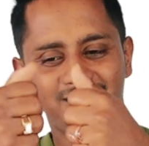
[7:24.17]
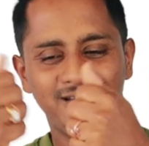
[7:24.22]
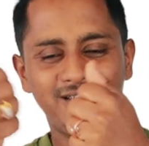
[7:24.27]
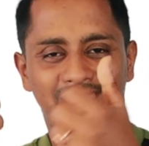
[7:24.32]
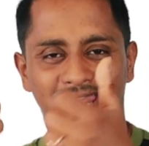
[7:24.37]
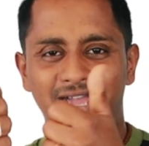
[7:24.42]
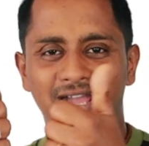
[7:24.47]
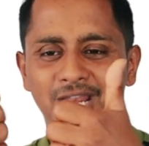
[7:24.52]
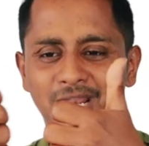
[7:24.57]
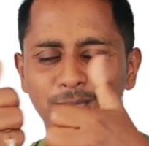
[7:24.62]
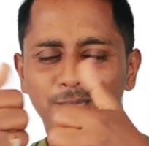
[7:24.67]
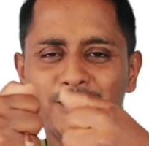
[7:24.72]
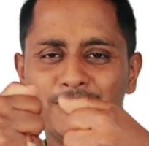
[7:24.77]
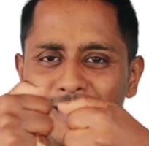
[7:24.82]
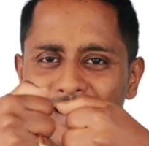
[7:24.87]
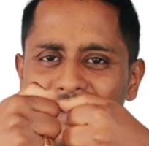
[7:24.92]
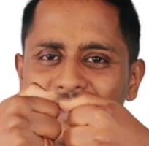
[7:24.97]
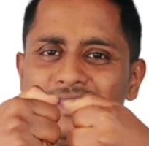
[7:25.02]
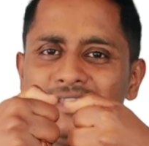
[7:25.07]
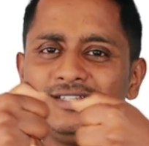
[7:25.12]
take a rubber
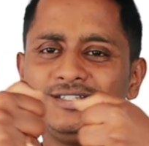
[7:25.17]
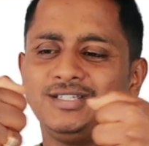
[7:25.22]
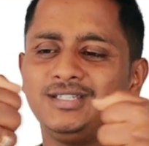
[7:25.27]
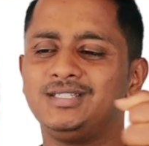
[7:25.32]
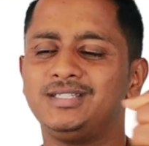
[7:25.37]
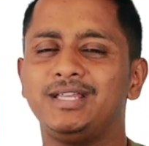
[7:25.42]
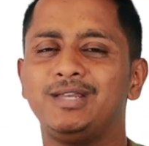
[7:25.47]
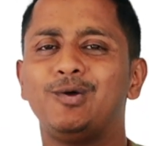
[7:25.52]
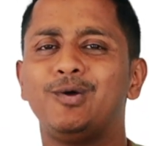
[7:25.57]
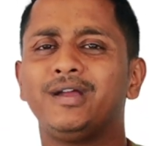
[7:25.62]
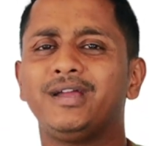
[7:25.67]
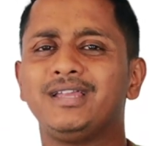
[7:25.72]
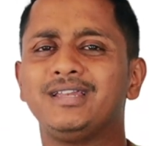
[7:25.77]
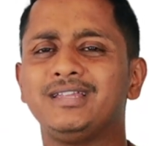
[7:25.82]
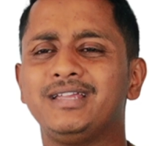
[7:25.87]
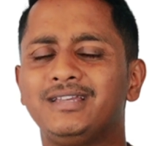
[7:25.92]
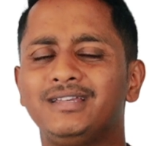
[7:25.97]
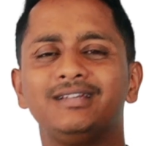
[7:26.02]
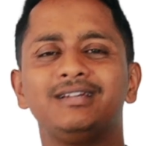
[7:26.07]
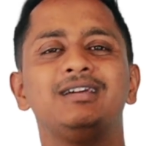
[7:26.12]
band and just elongate
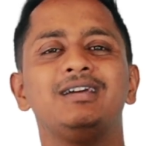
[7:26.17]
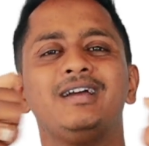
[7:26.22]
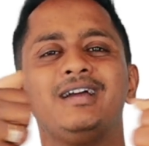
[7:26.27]
it.